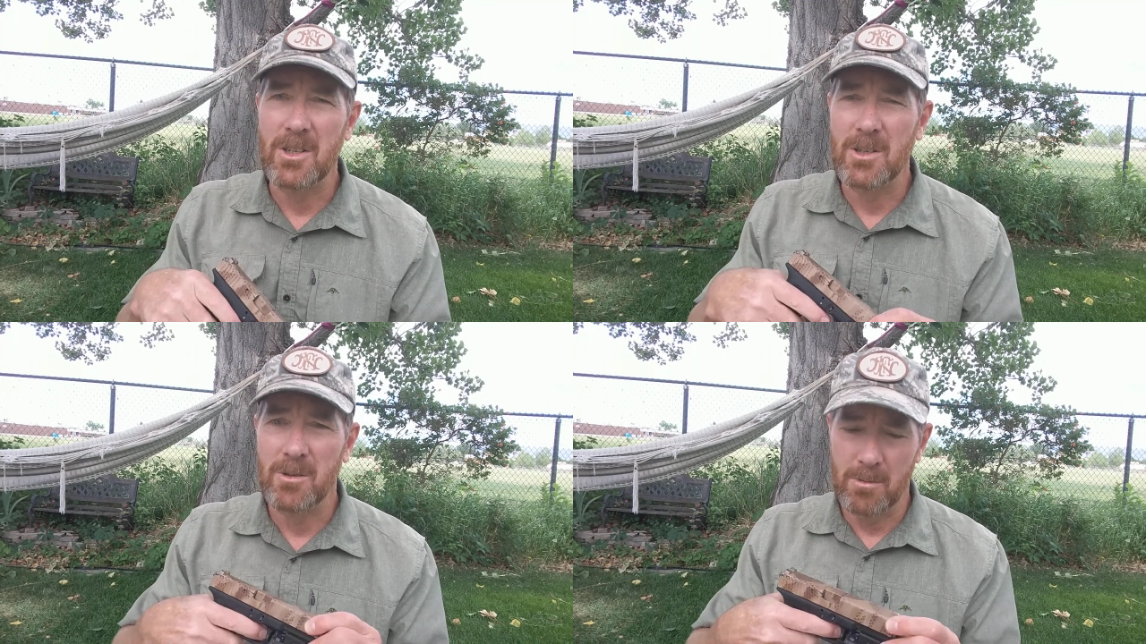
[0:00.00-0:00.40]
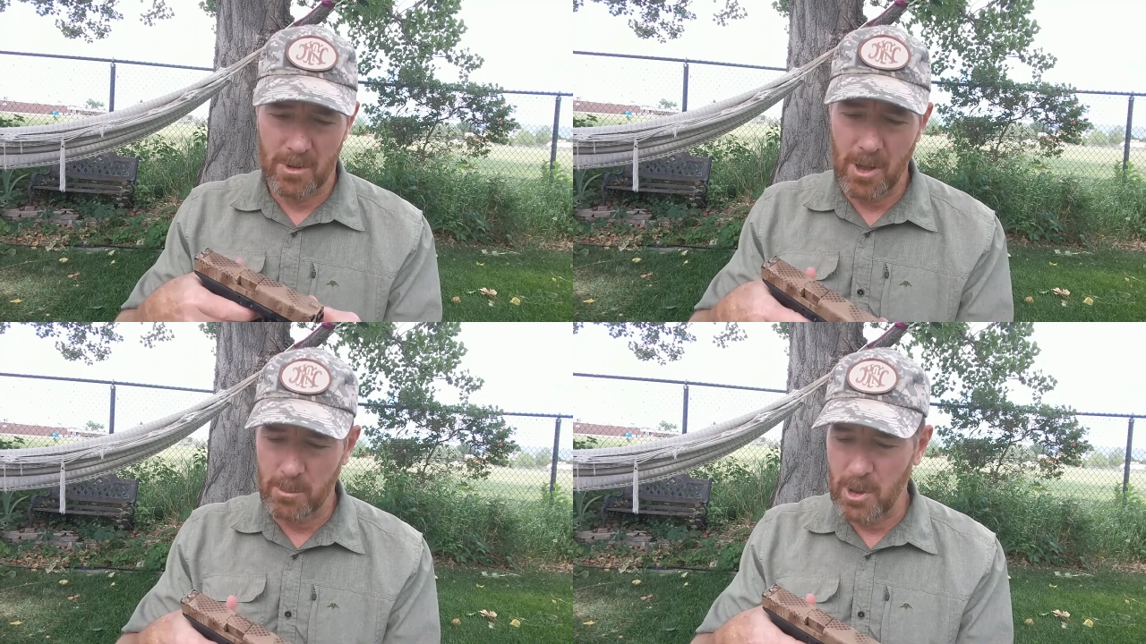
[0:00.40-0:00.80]
It's just
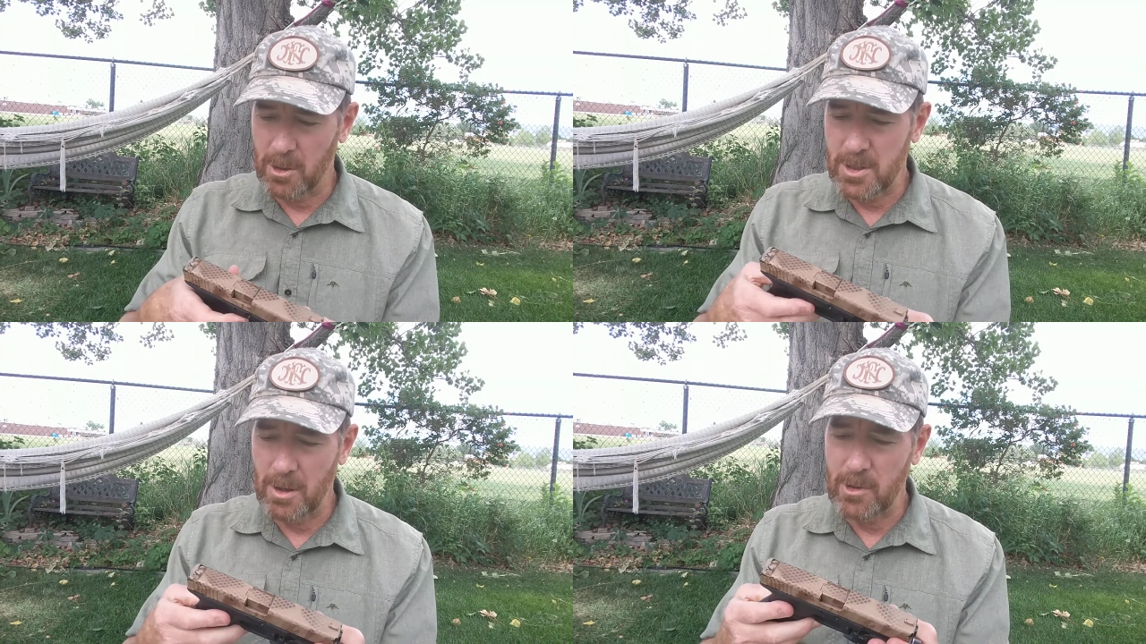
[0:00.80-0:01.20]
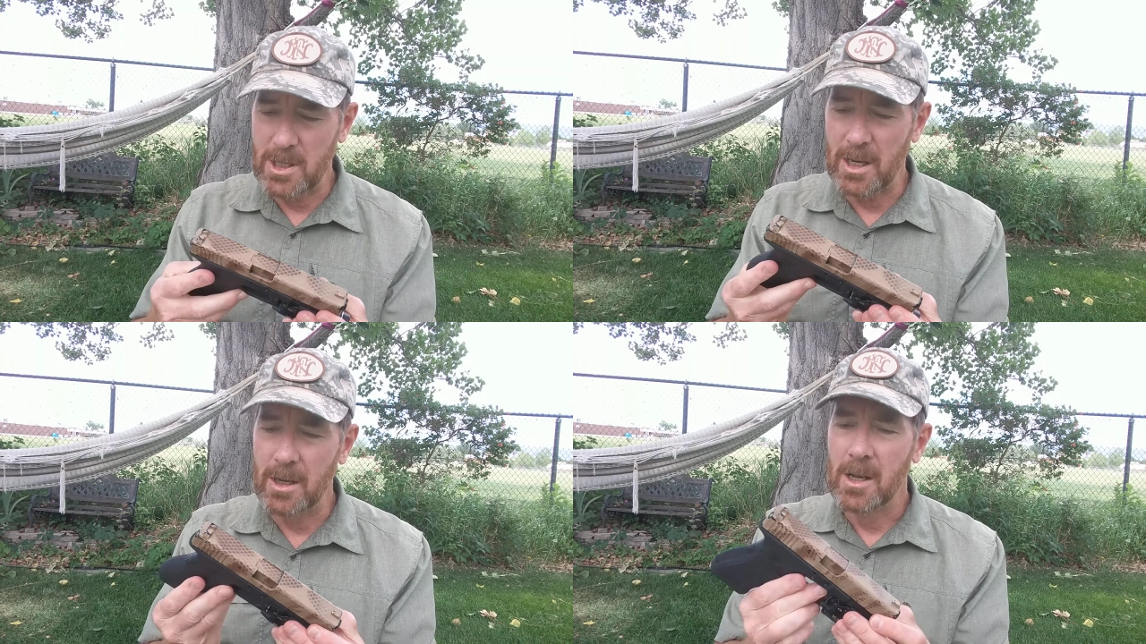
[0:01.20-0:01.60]
blocking on the
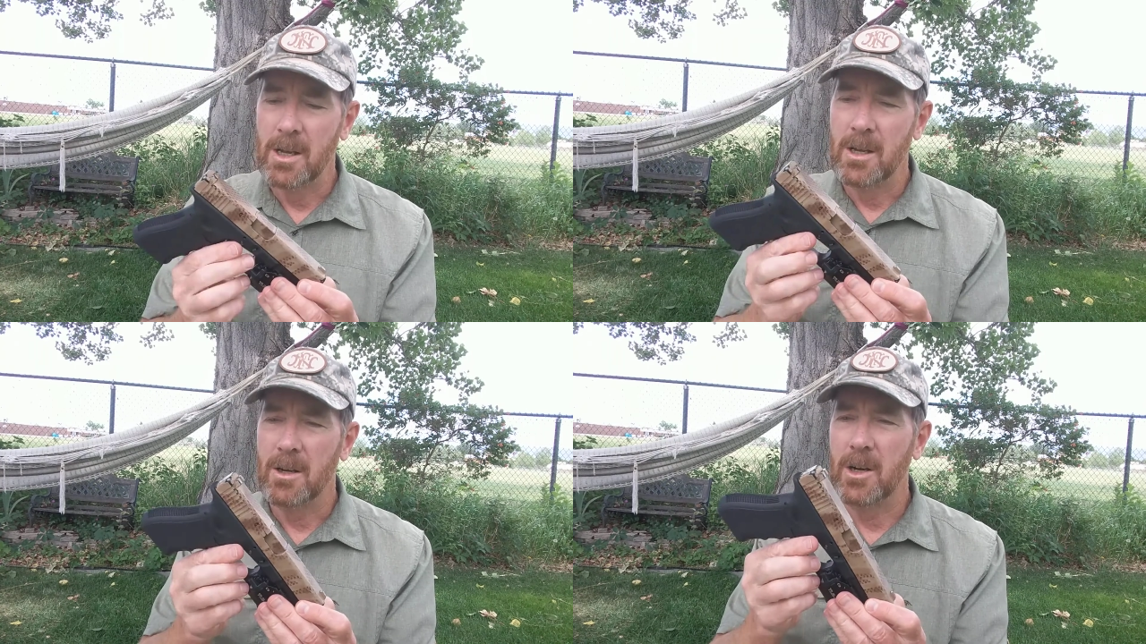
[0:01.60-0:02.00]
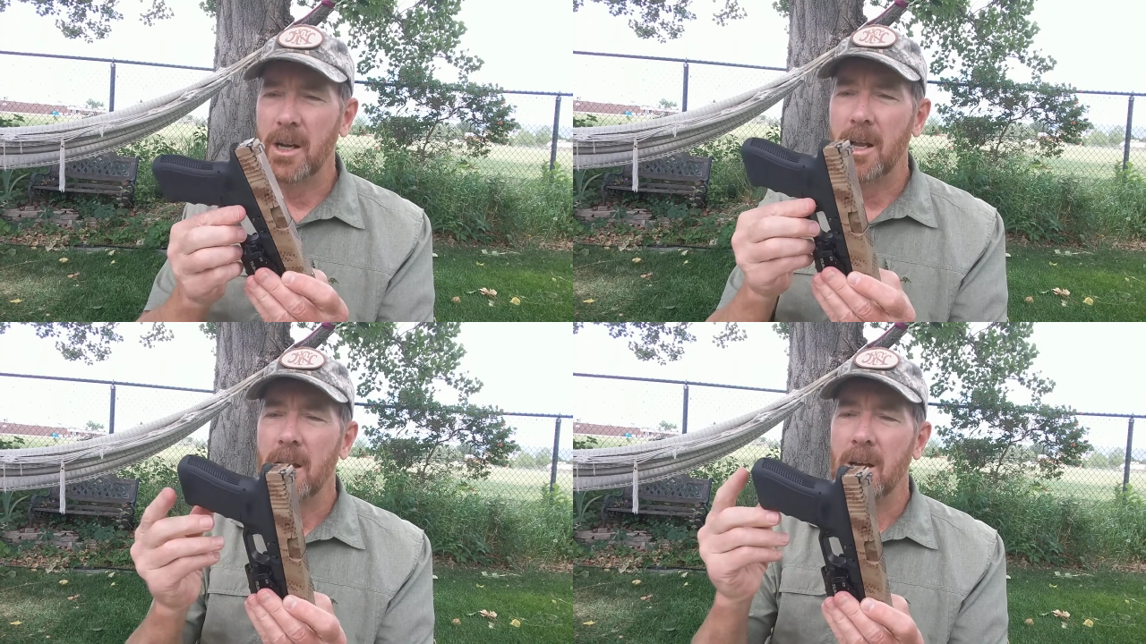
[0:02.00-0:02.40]
17. All right.